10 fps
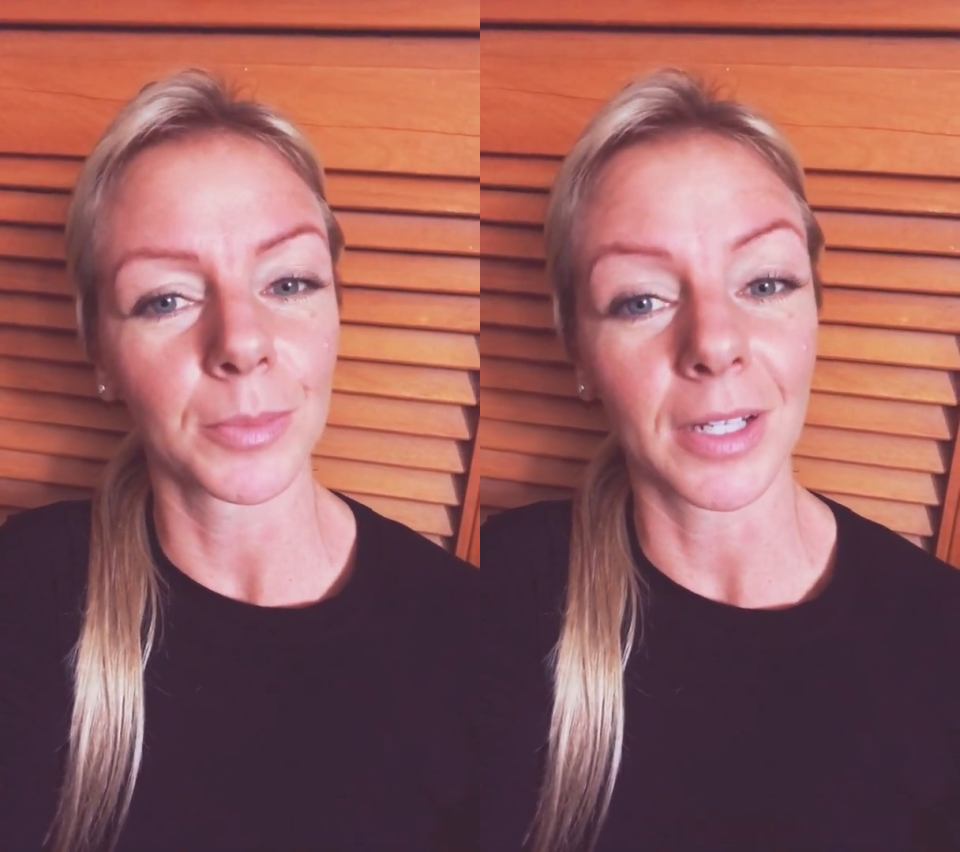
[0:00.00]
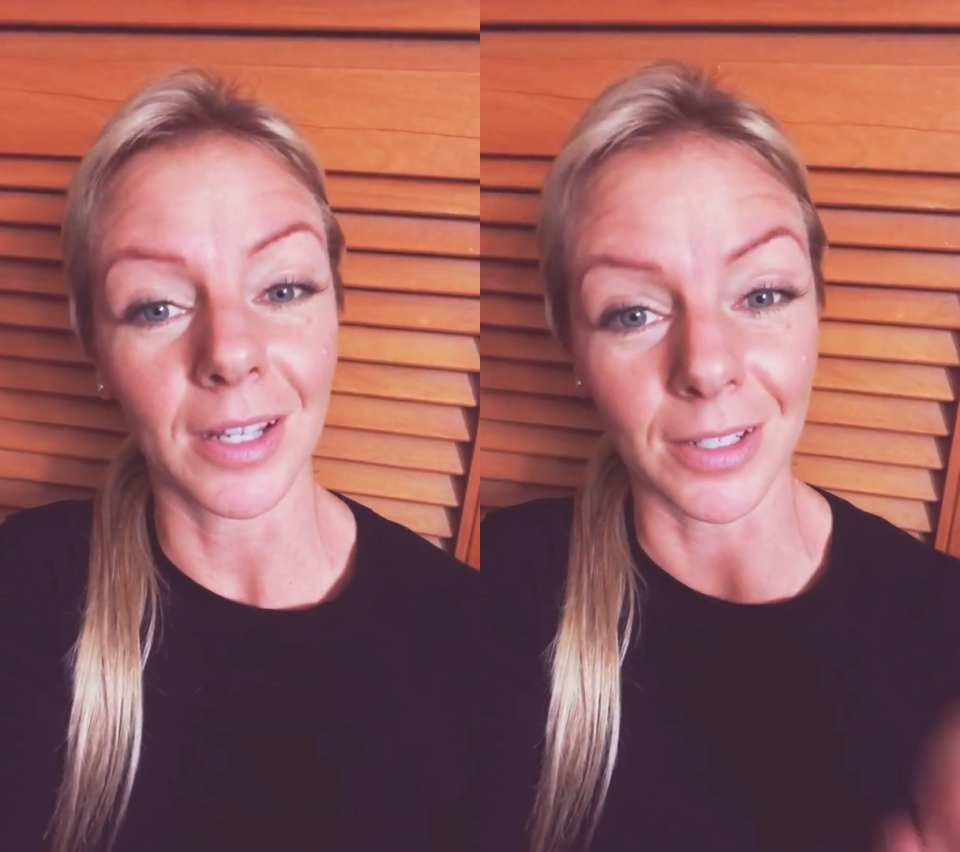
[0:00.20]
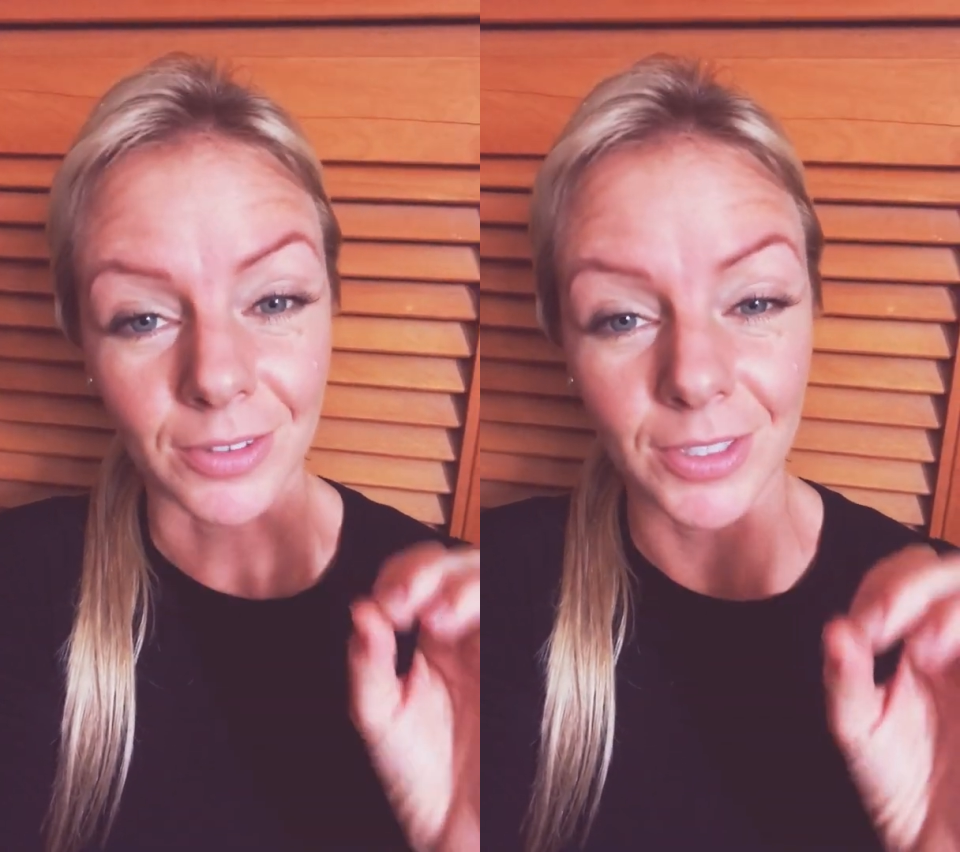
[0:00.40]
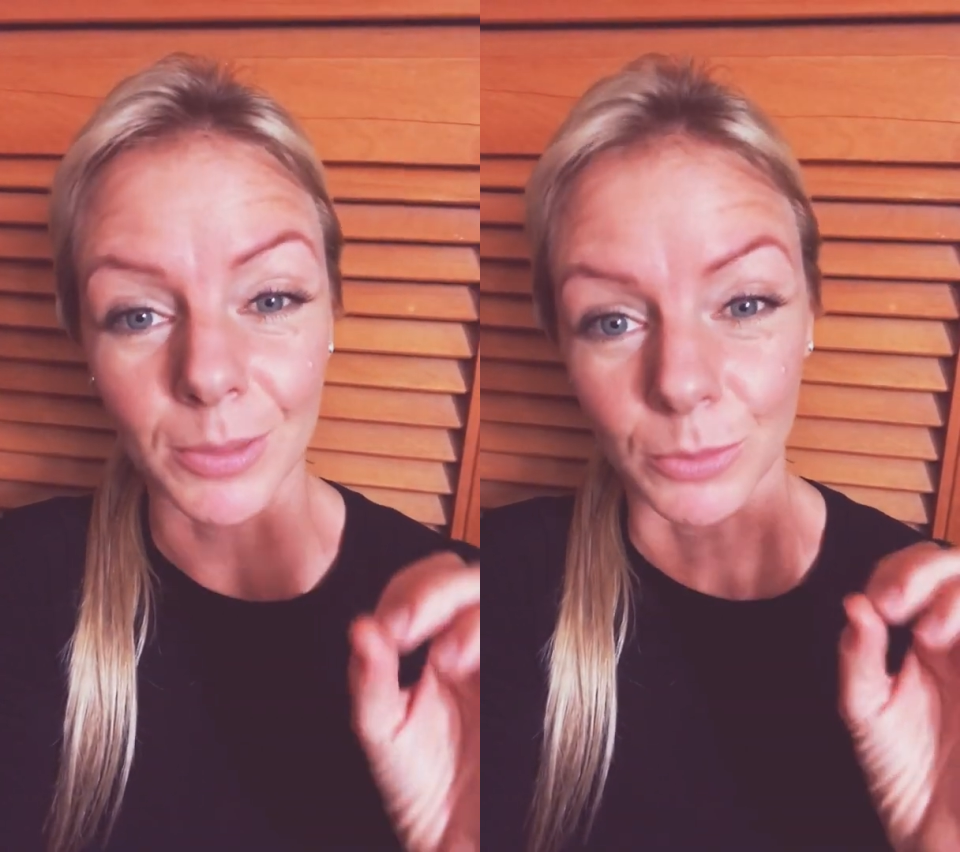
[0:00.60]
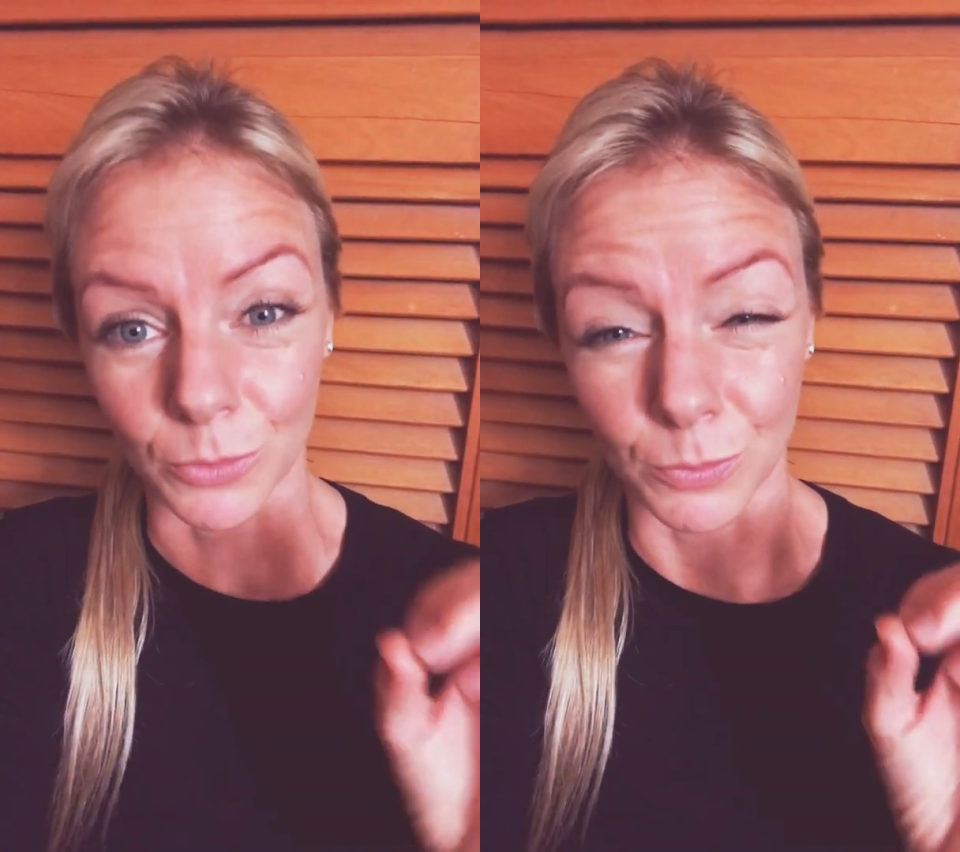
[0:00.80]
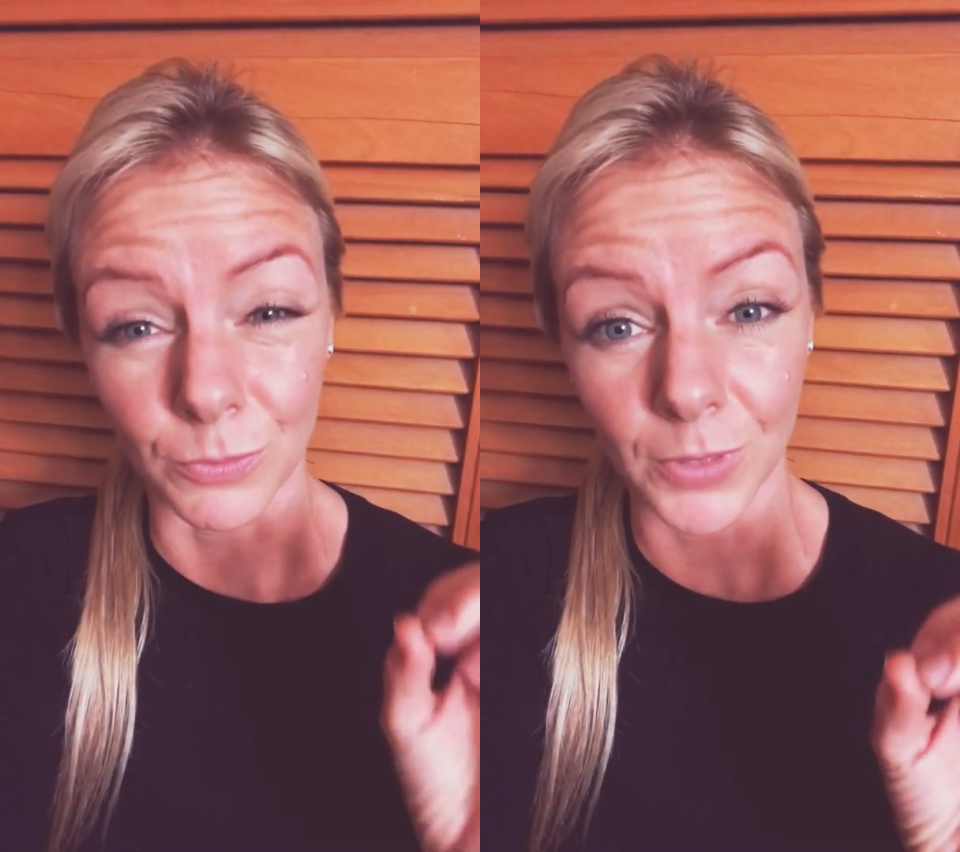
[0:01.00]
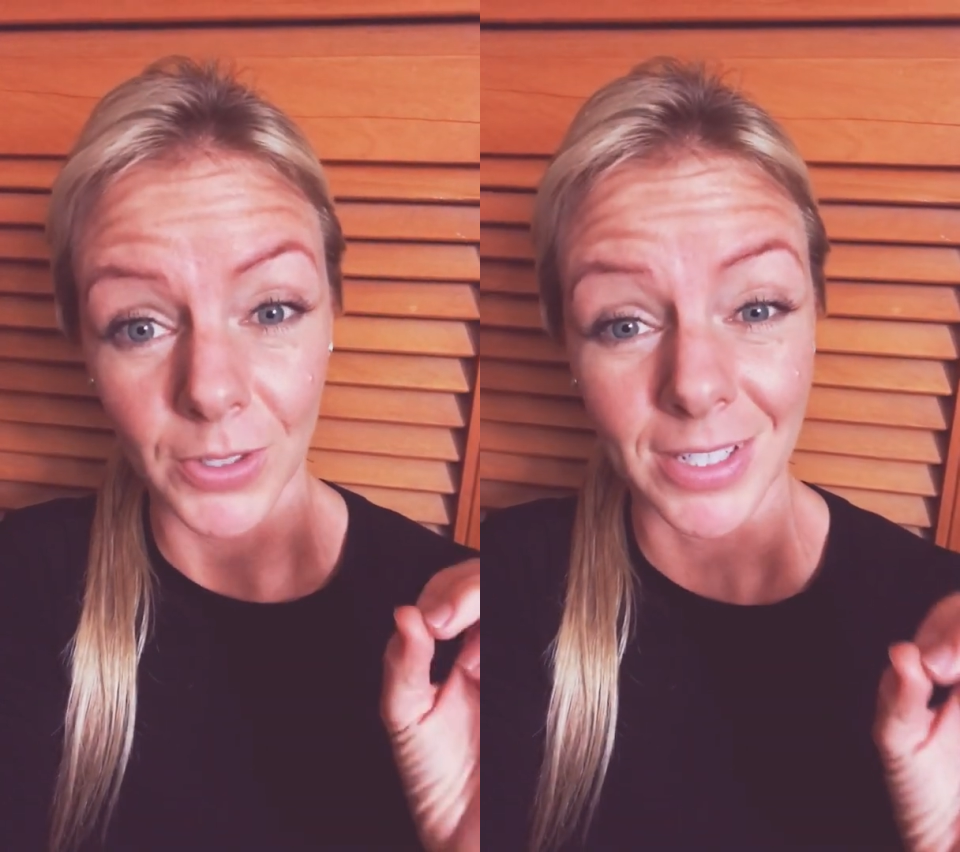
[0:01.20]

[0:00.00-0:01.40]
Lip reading: and it was very